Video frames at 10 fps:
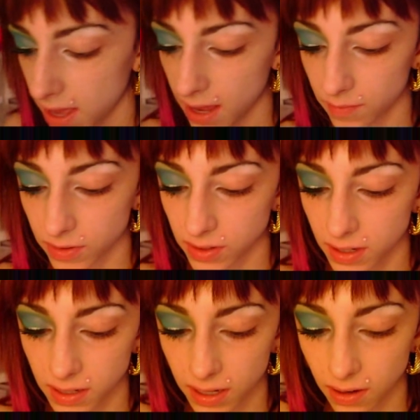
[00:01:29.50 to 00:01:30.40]
And I'm just
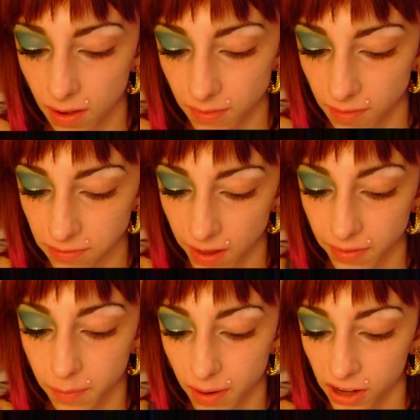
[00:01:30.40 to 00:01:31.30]
going to clean off a
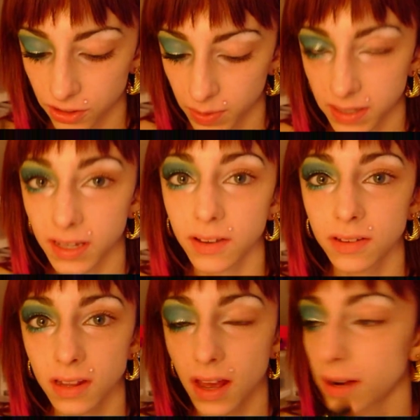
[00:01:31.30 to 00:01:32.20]
fluffy brush because I
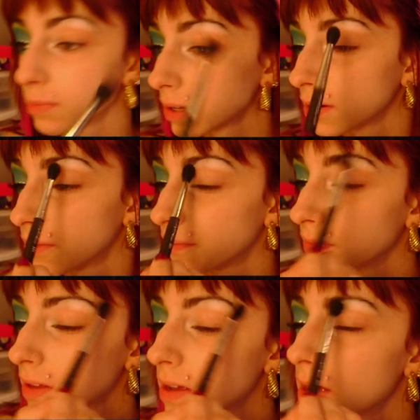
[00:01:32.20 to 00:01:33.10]
used a lot of blue.
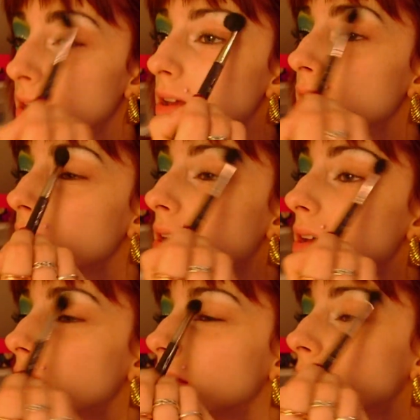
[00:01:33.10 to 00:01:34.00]

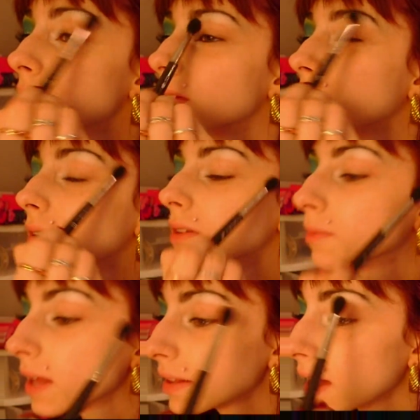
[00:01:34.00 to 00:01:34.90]
And I'm just going to
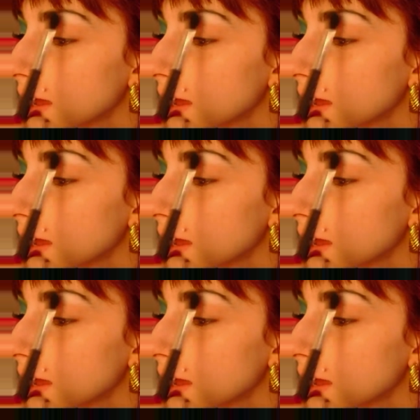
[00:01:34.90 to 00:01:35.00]
blend the